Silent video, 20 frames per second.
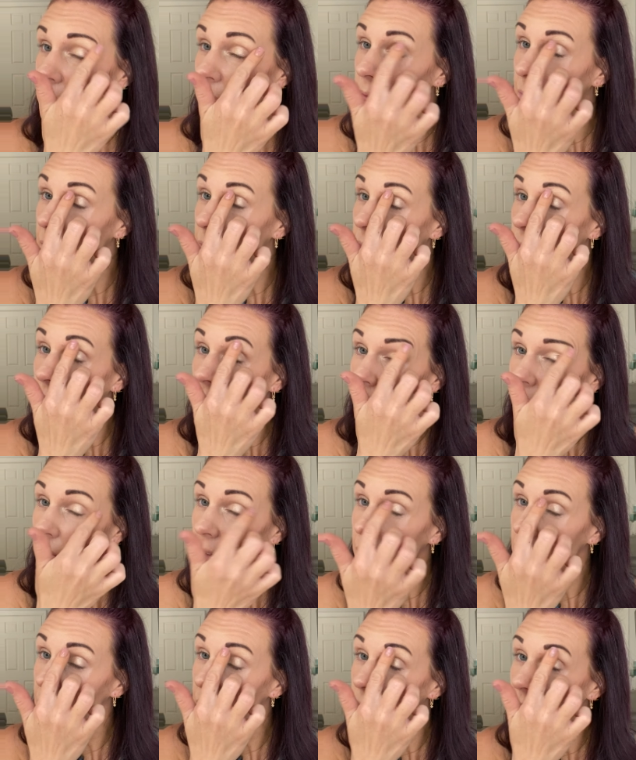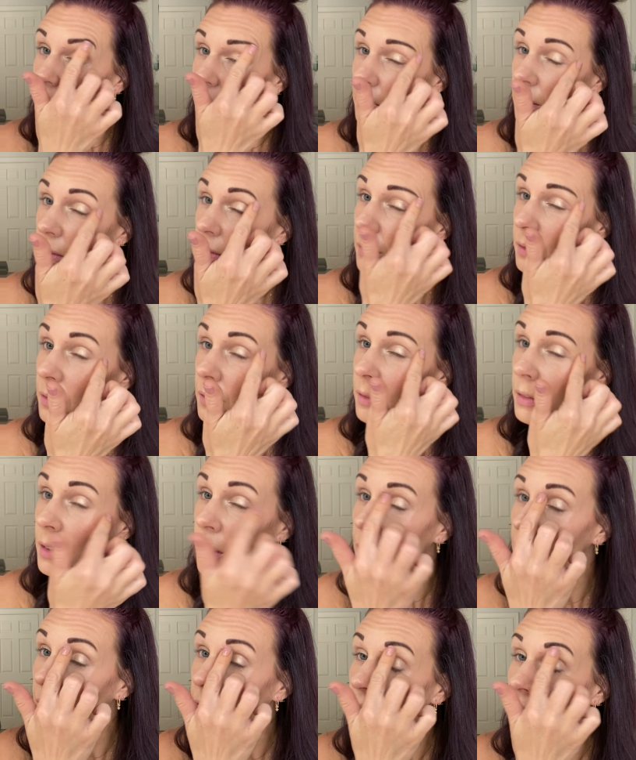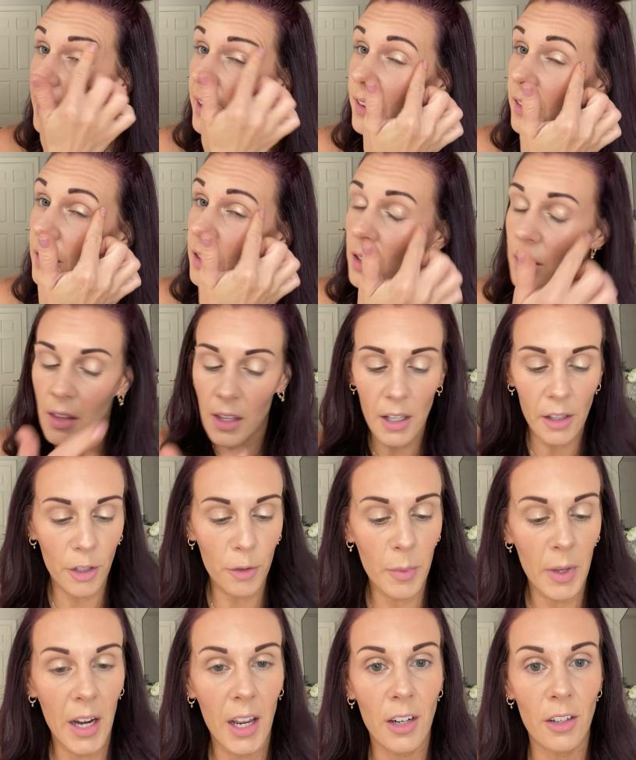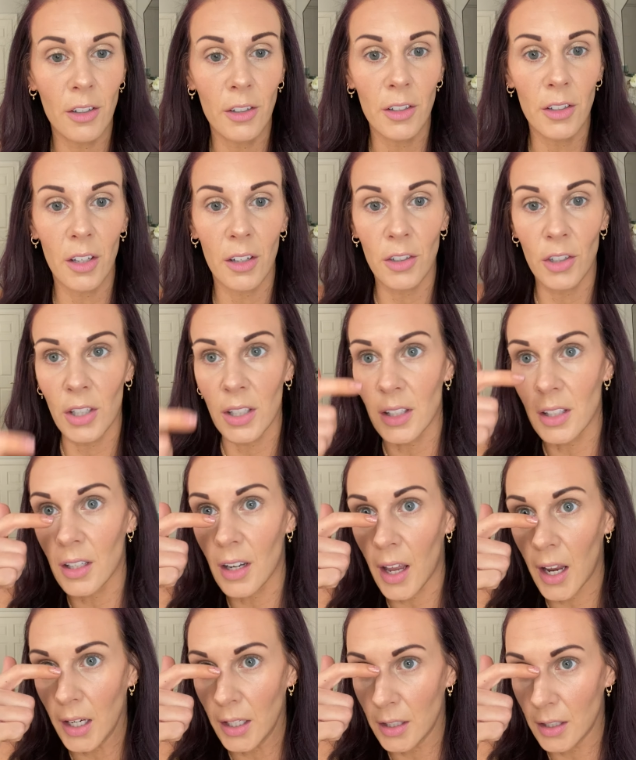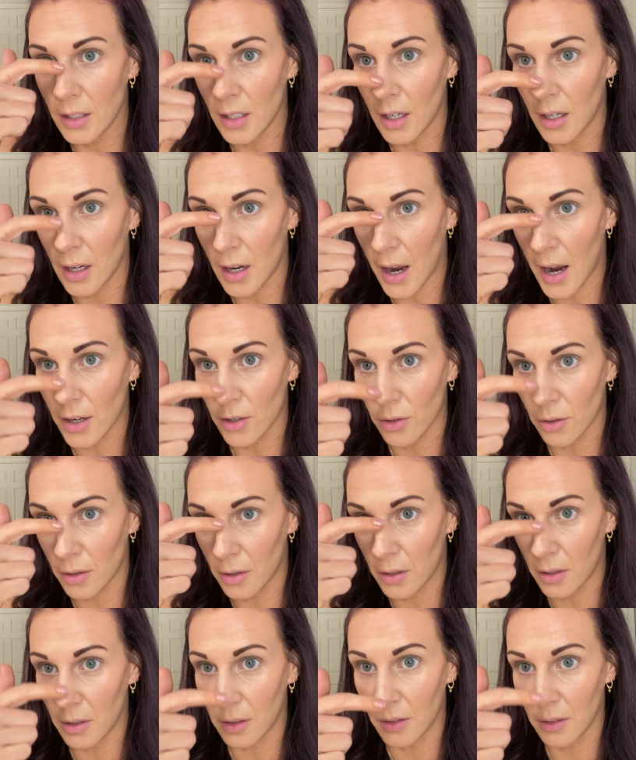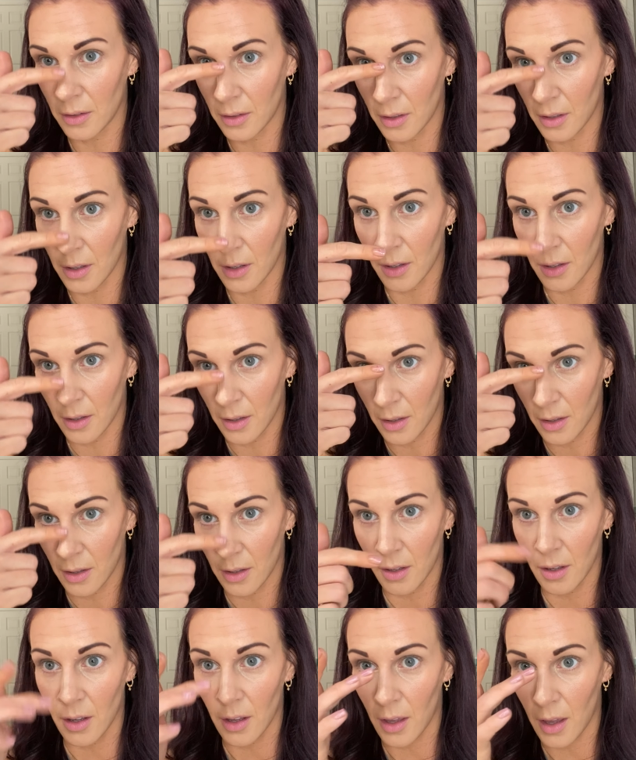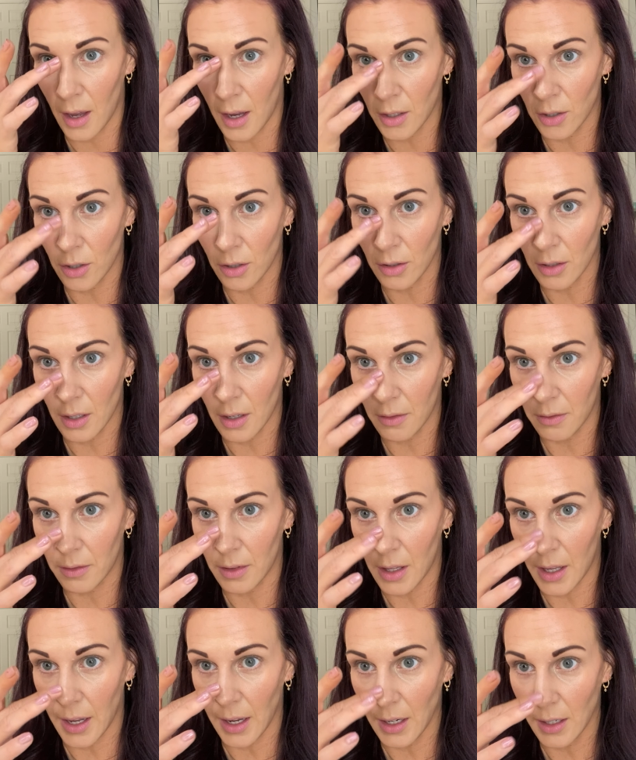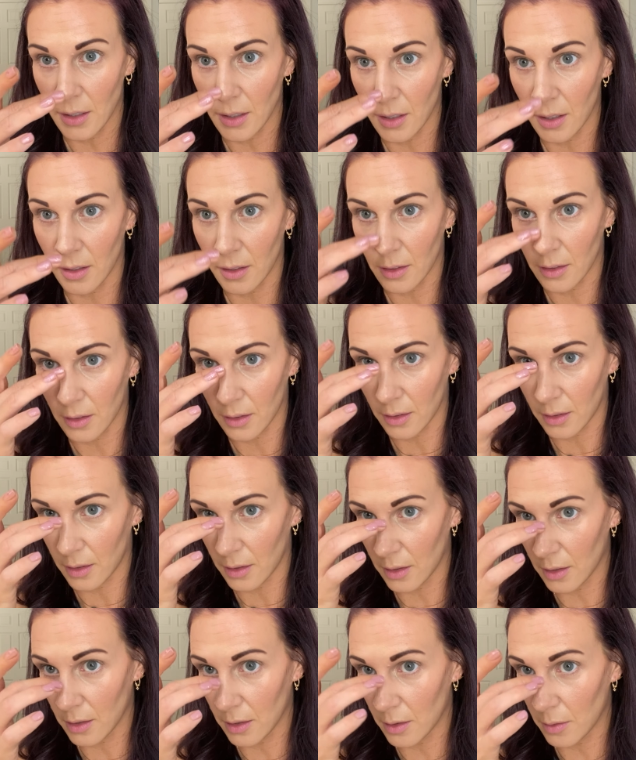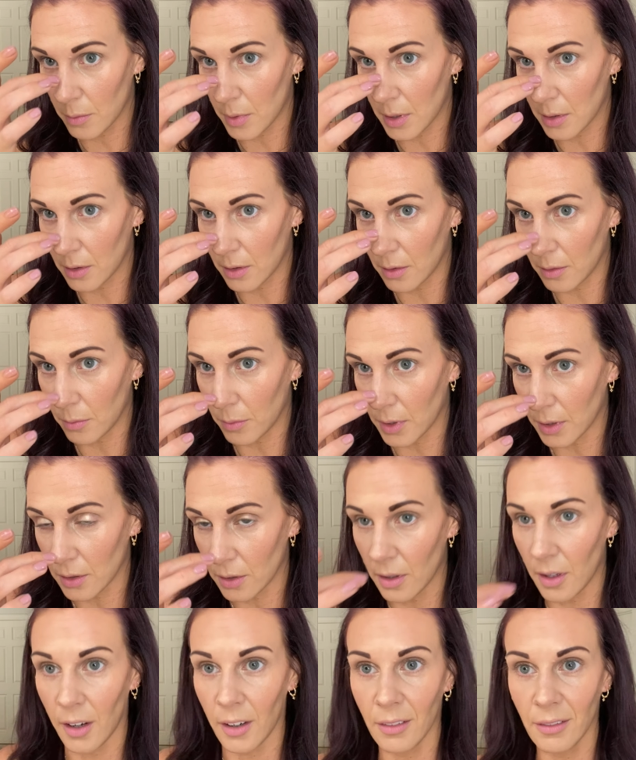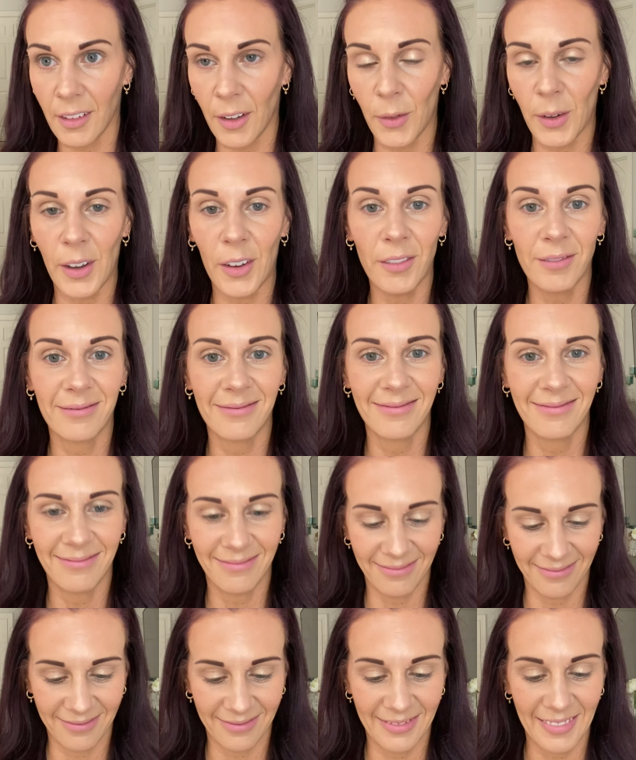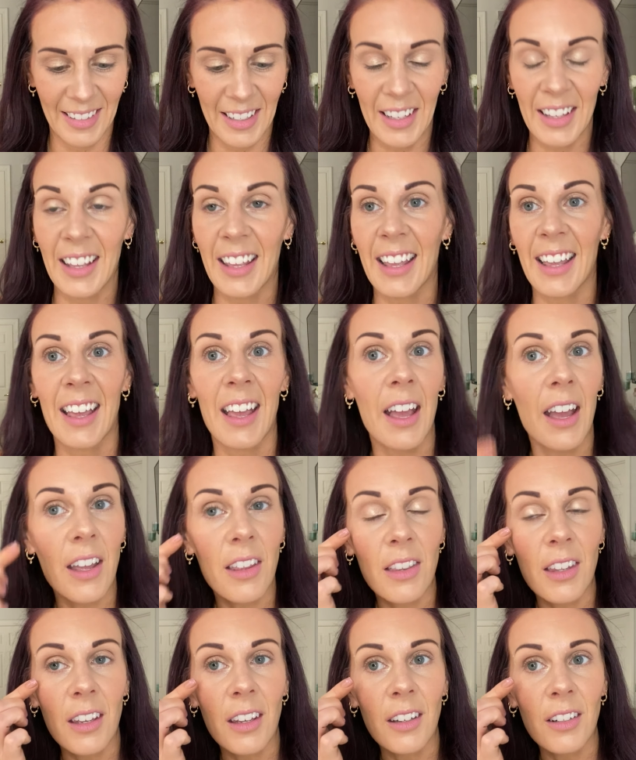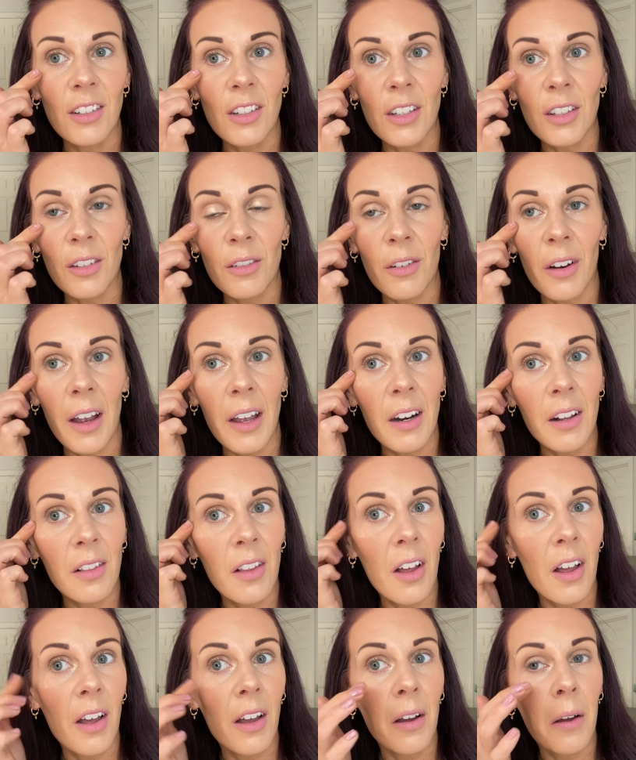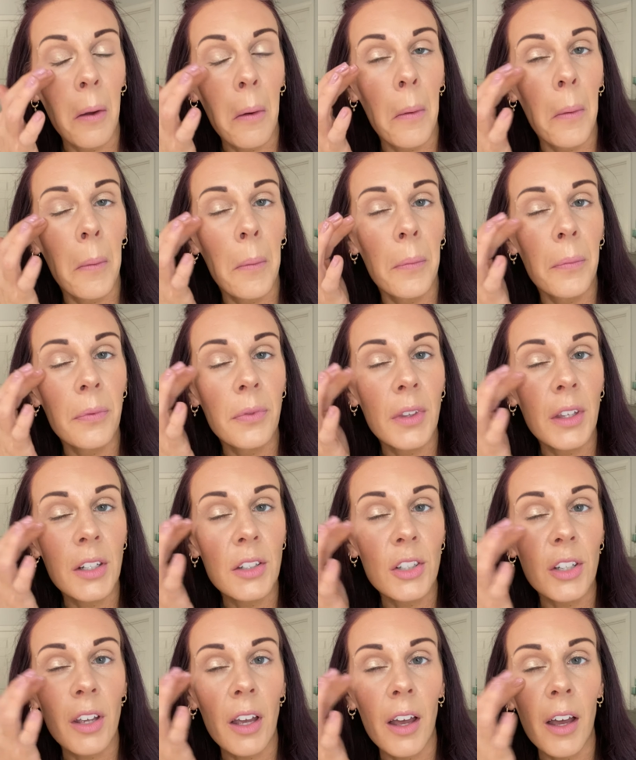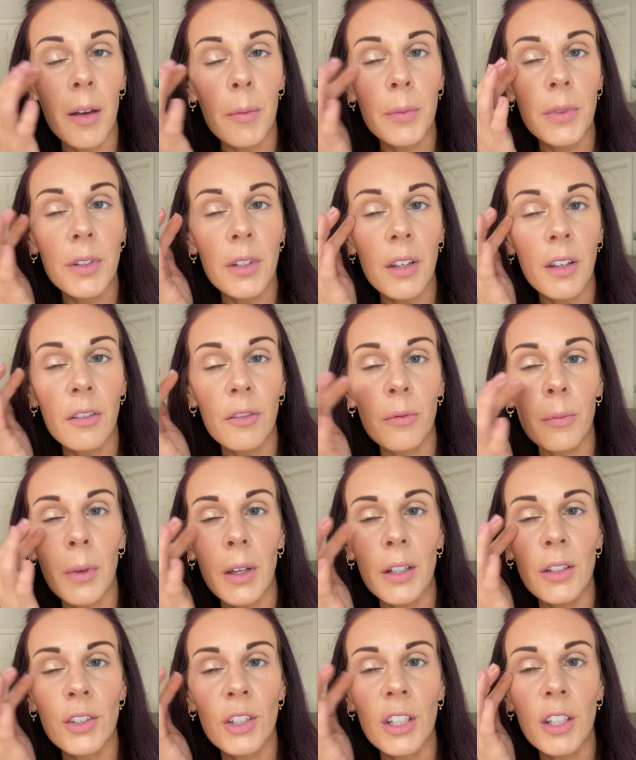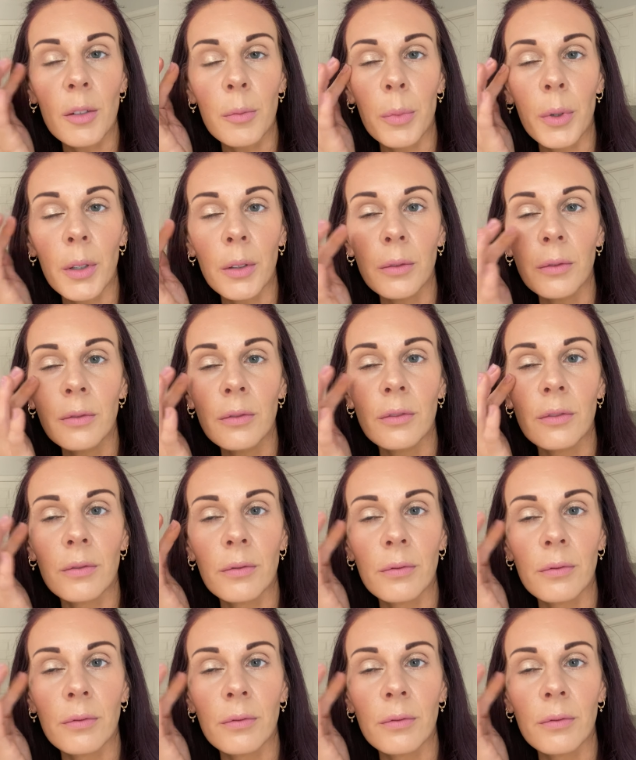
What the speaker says: Right there. And the illuminators are just nice, natural catchers of light. A little bit too much there. There we go. And then just right along the chops of my cheekbone.